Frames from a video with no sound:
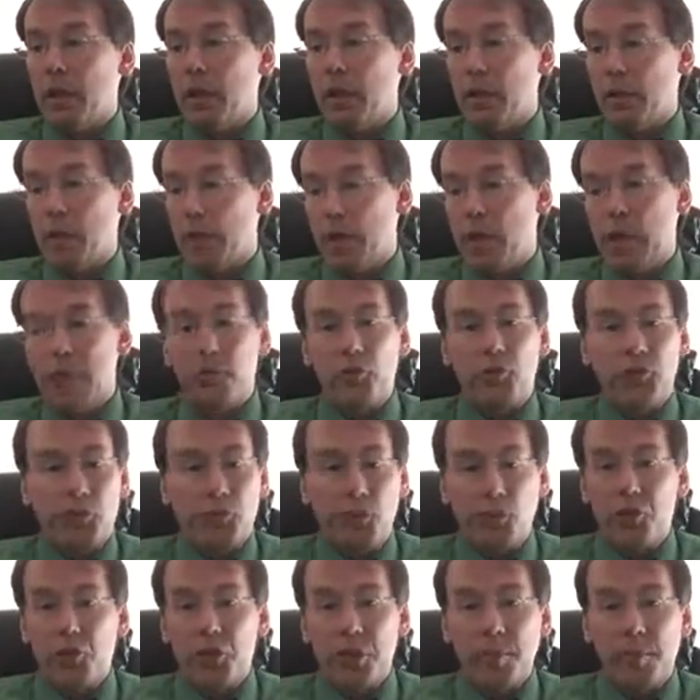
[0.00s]
Either you have a
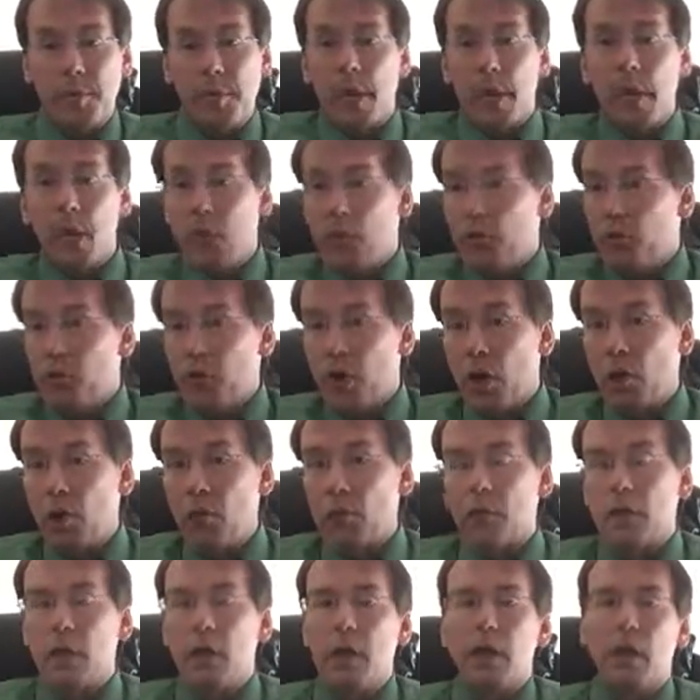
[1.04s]
certain GPA or you
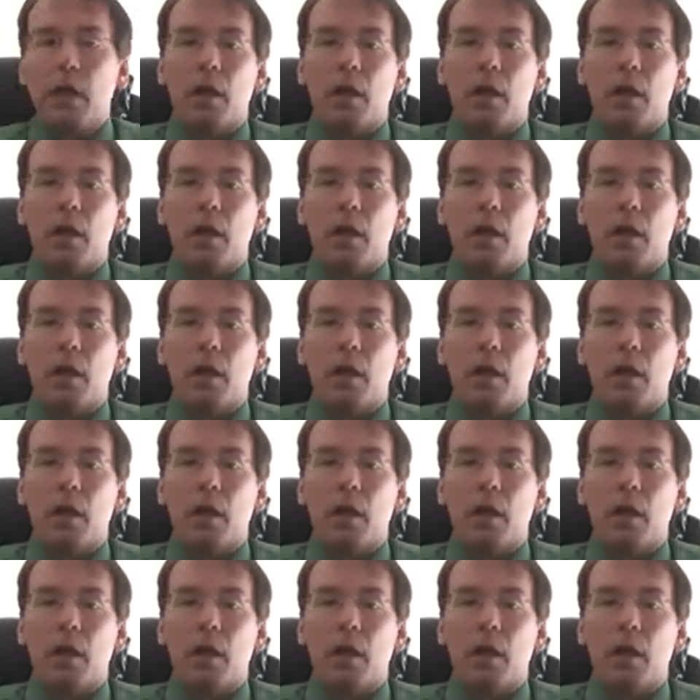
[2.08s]
don't.